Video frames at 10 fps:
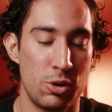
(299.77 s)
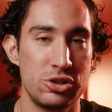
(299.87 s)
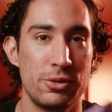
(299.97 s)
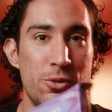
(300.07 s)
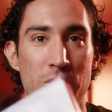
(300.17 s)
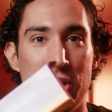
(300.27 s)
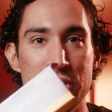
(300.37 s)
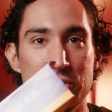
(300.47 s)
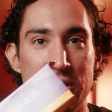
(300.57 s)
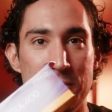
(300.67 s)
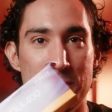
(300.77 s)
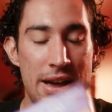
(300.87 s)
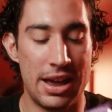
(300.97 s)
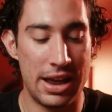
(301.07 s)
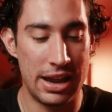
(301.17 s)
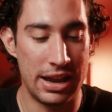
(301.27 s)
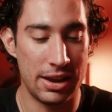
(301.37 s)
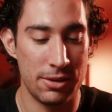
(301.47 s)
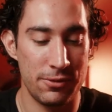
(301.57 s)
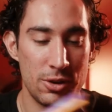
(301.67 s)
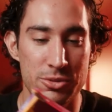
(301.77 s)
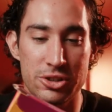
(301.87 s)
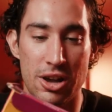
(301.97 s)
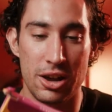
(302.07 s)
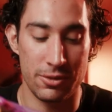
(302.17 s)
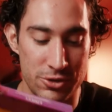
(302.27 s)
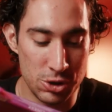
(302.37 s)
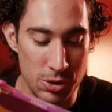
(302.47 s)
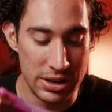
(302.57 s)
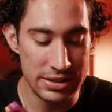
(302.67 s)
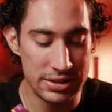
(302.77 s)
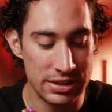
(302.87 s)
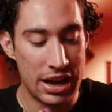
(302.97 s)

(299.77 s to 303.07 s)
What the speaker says: Portra 400, my film stock of choice.